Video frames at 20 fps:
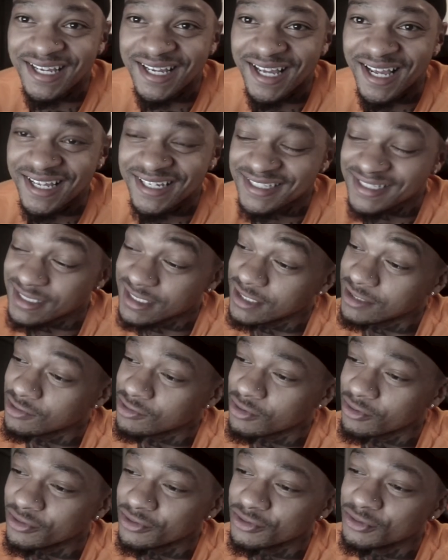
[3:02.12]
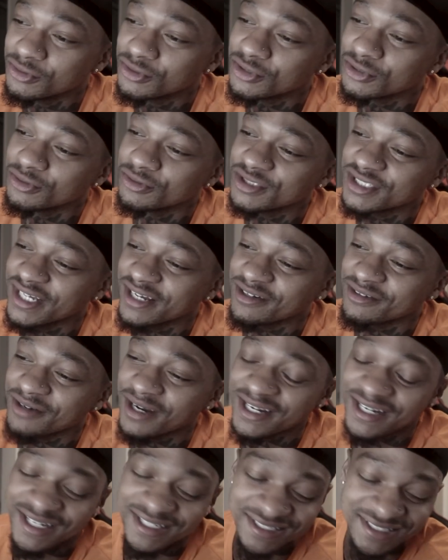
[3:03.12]
Hey, Zeke, you on the YouTube channel
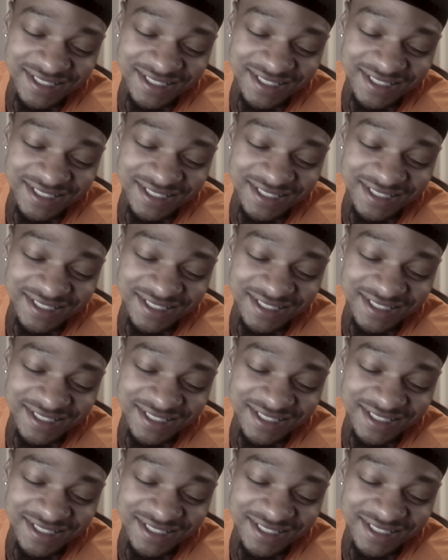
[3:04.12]
right now.